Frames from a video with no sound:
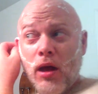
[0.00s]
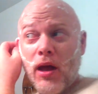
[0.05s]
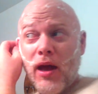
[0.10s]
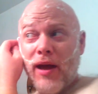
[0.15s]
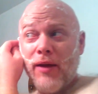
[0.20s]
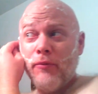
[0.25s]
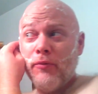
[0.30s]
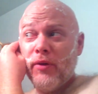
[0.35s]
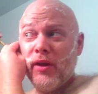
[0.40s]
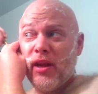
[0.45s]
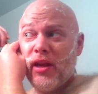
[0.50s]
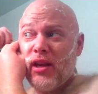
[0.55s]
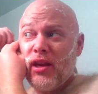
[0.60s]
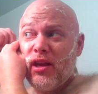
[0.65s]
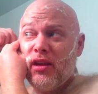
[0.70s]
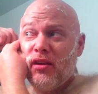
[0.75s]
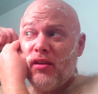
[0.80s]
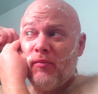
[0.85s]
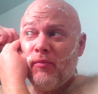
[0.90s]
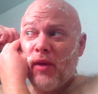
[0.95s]
I really
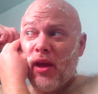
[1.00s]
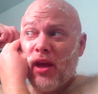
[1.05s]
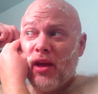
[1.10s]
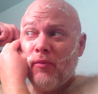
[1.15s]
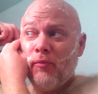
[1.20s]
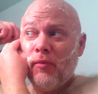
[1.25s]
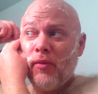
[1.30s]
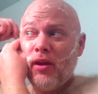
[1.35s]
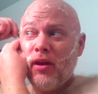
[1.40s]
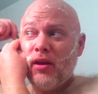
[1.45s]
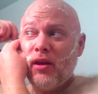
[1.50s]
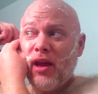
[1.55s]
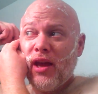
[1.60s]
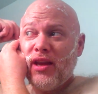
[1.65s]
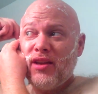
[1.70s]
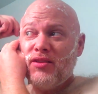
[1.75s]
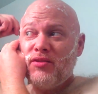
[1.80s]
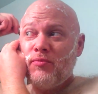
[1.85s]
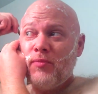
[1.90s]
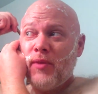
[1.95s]
need to
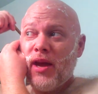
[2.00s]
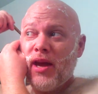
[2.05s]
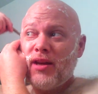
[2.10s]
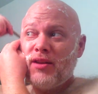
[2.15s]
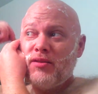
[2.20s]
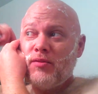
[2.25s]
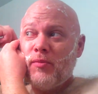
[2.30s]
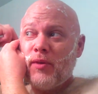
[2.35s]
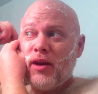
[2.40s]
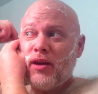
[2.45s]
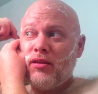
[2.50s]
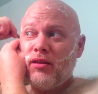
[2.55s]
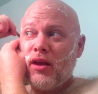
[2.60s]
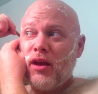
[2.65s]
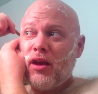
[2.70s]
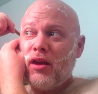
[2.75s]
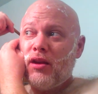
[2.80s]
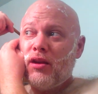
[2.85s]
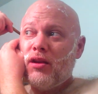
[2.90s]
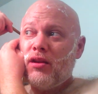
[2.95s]
ask Max about
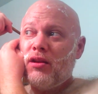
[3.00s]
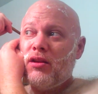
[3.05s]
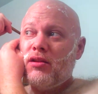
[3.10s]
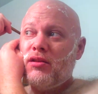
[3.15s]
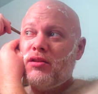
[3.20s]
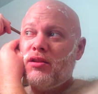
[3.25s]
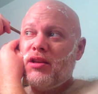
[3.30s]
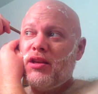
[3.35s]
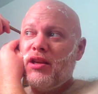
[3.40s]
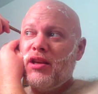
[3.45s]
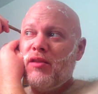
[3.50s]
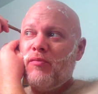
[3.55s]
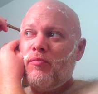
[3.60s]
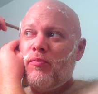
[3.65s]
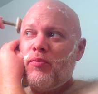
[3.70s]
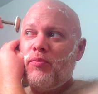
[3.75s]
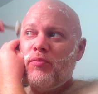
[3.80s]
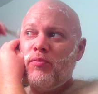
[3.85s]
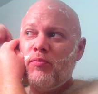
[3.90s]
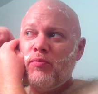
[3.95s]
that. Just
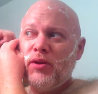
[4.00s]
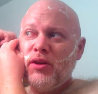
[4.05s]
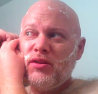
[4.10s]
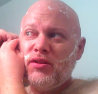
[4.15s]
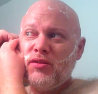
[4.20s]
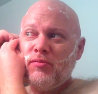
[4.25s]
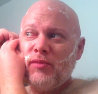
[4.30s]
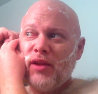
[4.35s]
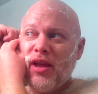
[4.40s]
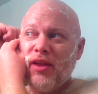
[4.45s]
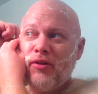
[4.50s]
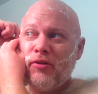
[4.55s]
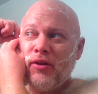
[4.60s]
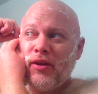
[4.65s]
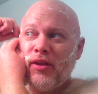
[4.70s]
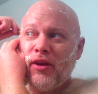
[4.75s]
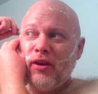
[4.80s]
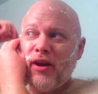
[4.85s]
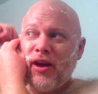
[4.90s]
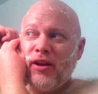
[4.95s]
put some leather
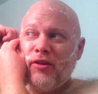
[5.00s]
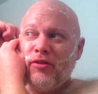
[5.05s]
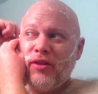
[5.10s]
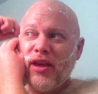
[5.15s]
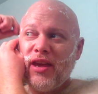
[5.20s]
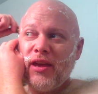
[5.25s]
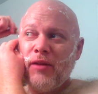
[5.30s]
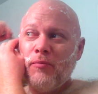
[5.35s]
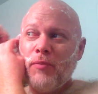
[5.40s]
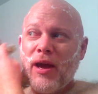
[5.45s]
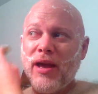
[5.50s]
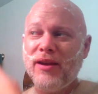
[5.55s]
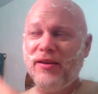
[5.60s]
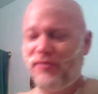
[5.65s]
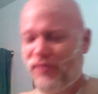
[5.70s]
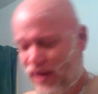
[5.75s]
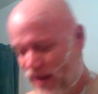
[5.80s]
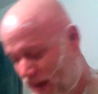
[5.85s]
in there. I don't think he'd mind if